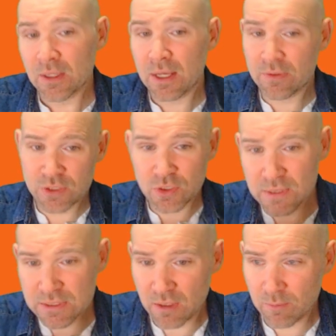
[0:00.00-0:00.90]
And the two
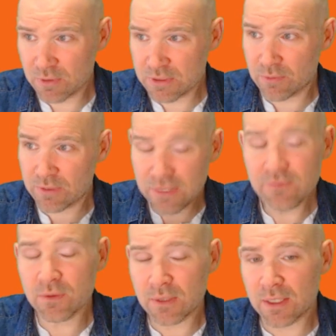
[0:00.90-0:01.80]
examples I would give
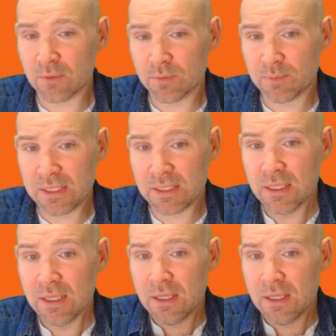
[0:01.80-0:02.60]
you here would be